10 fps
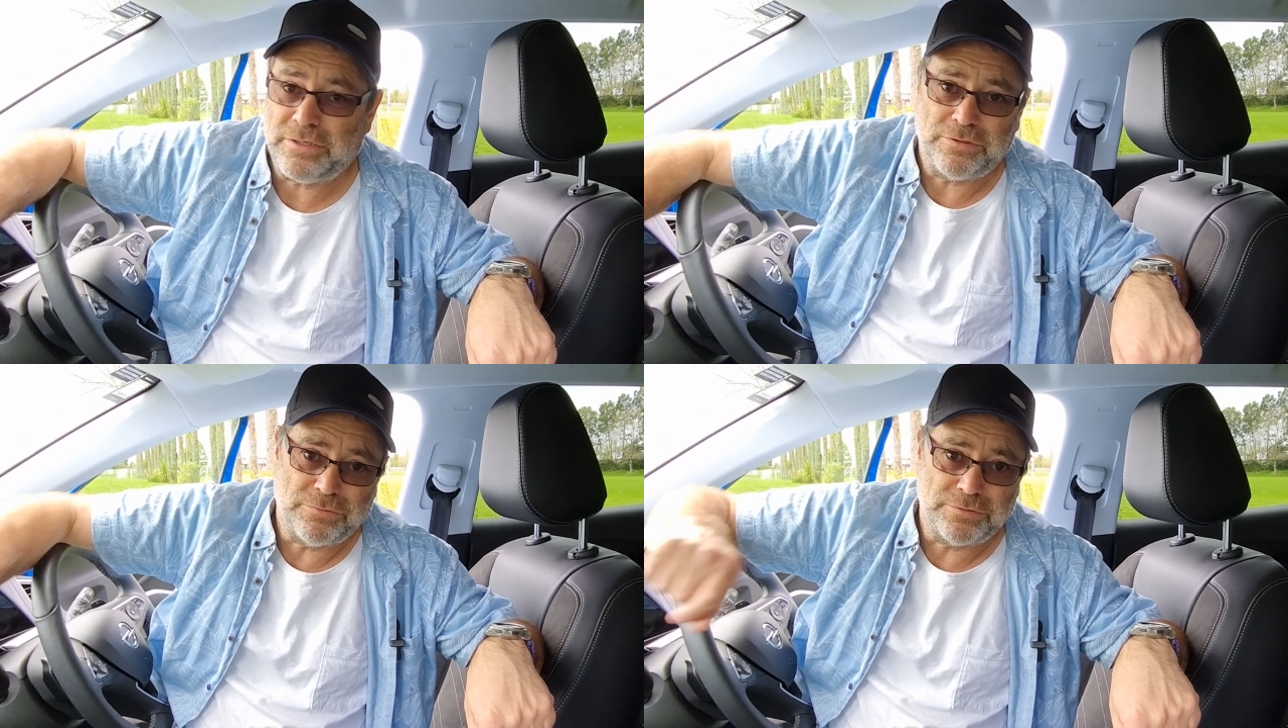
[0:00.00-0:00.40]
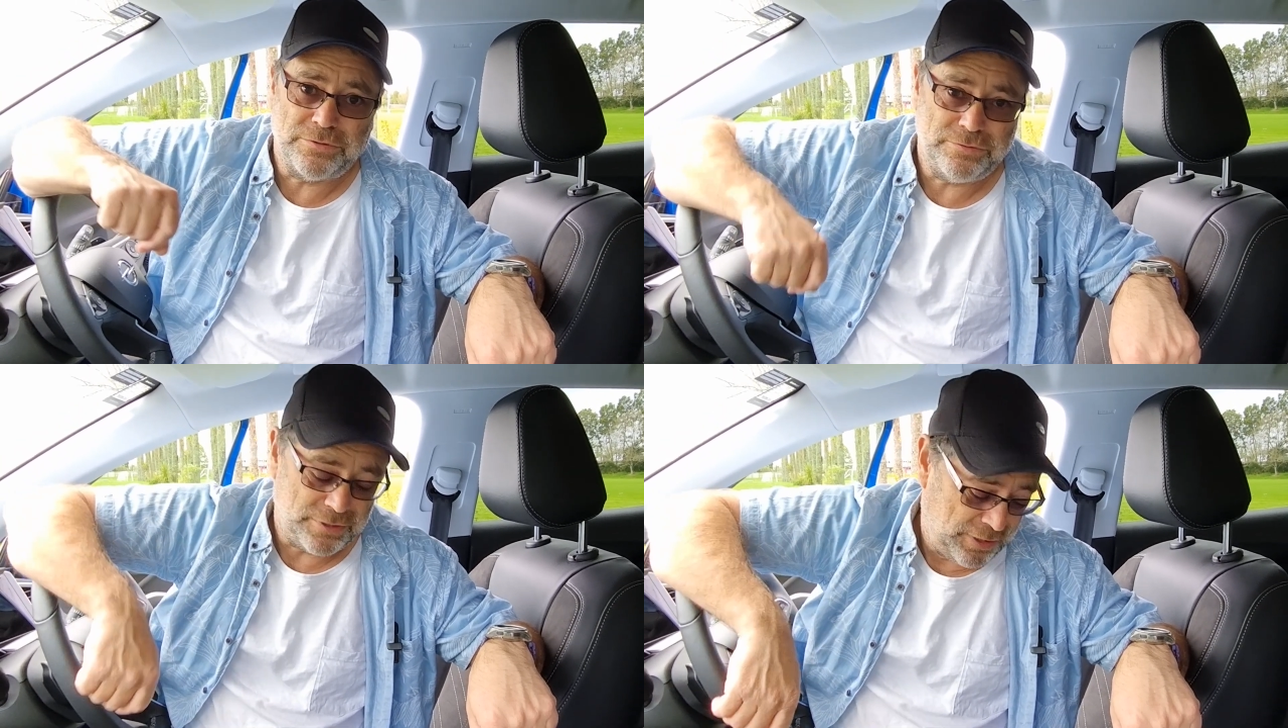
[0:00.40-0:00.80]
you can all
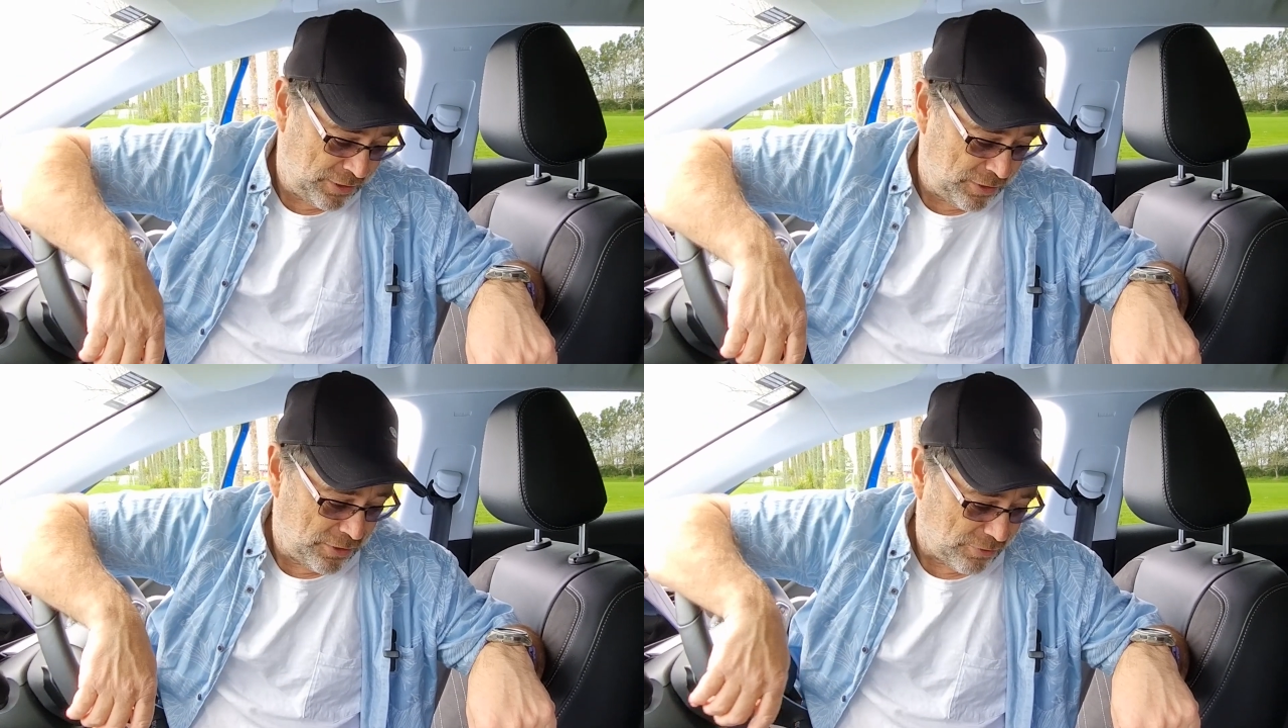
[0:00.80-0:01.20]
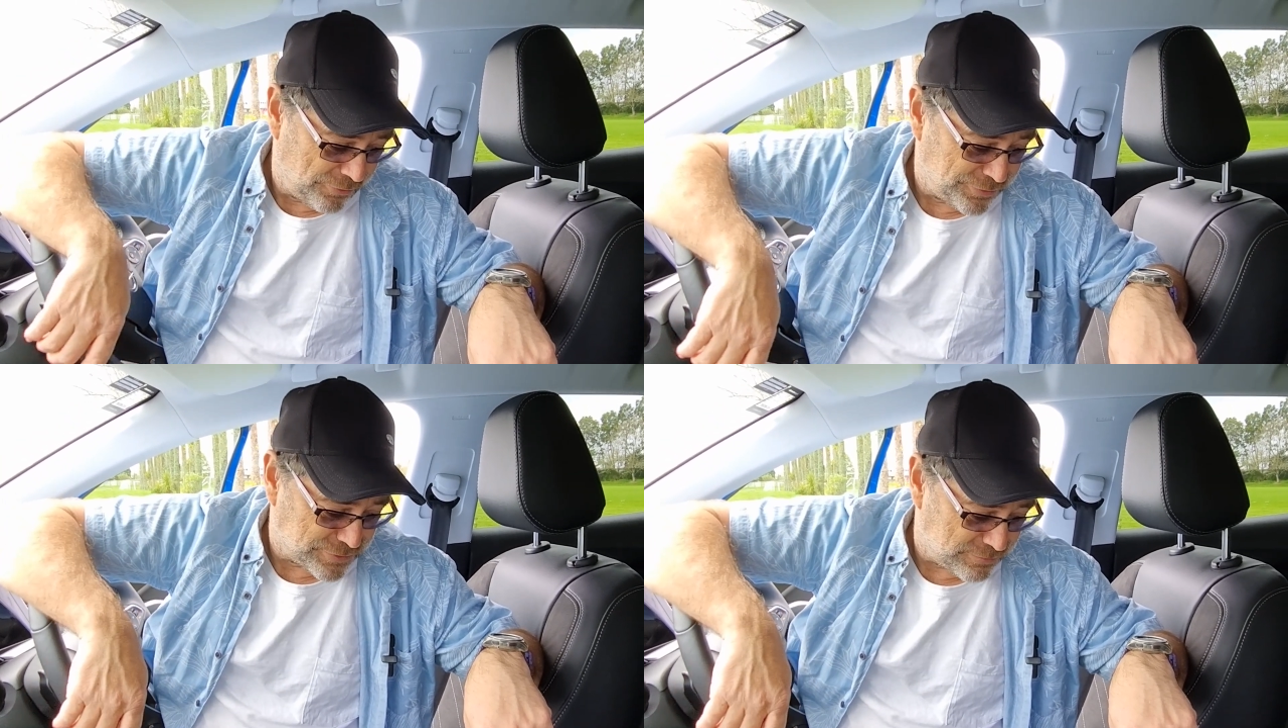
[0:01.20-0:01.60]
do
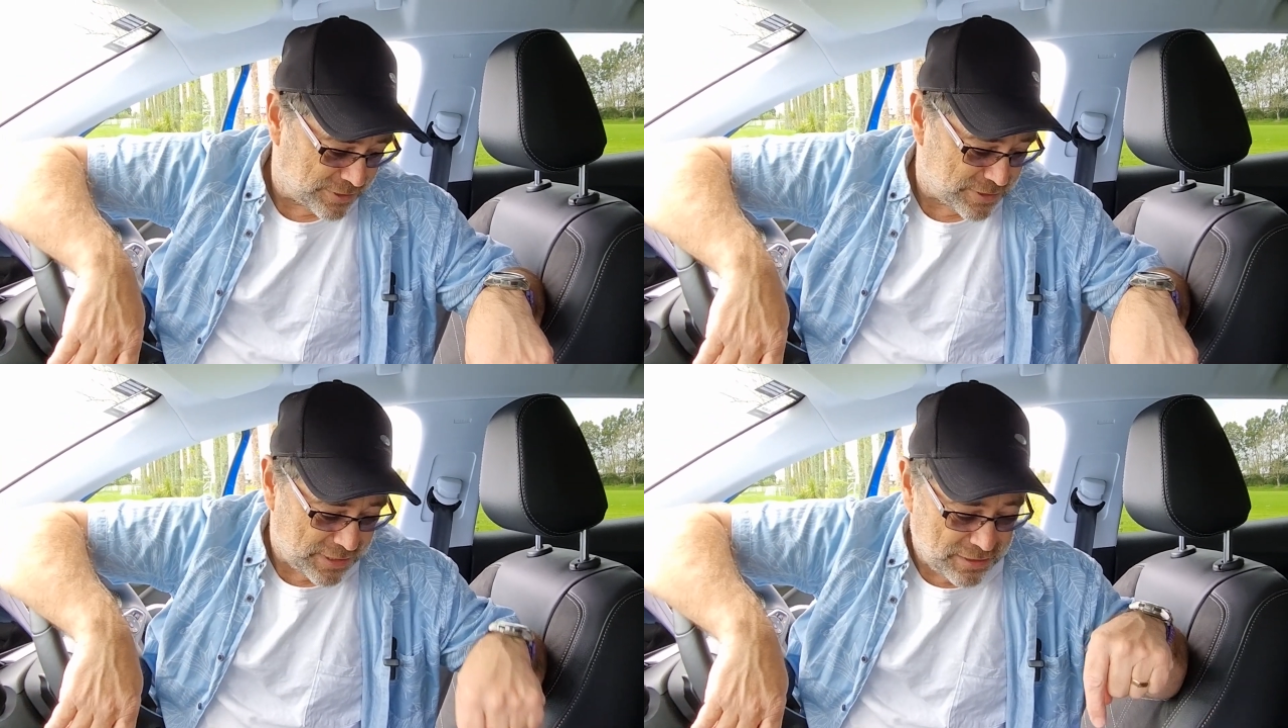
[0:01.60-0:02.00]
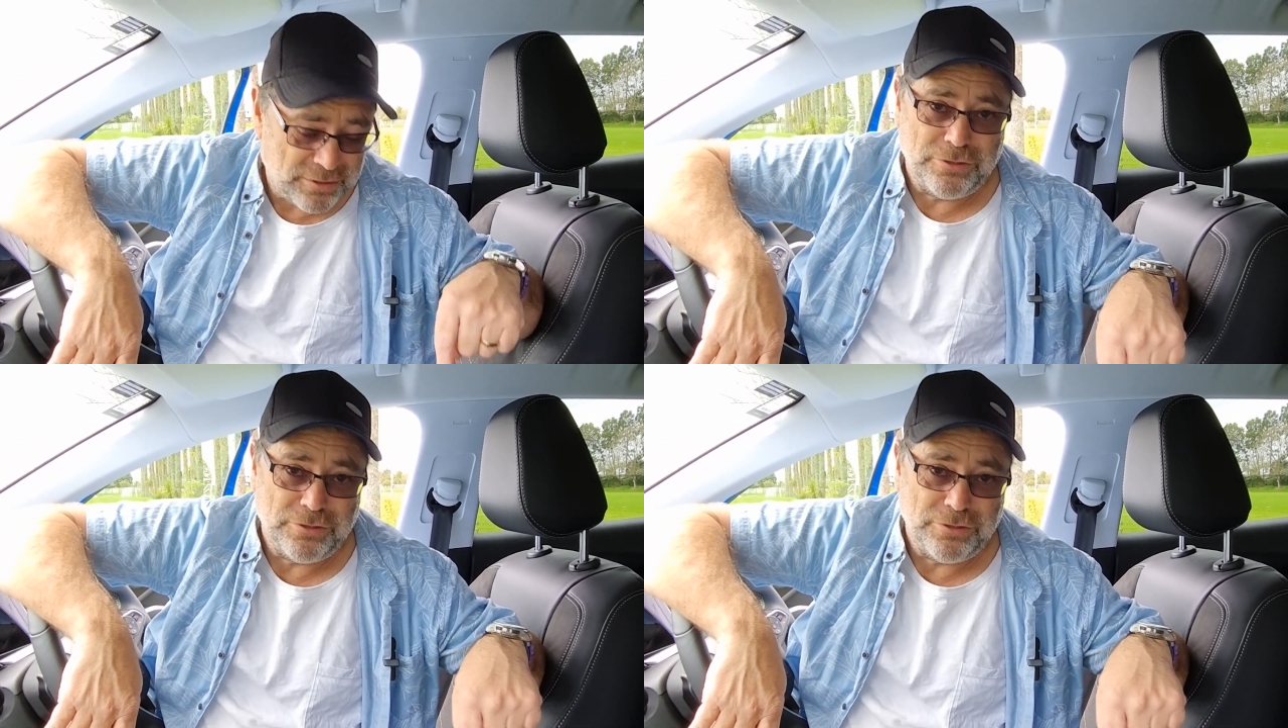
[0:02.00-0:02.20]
on the screen there.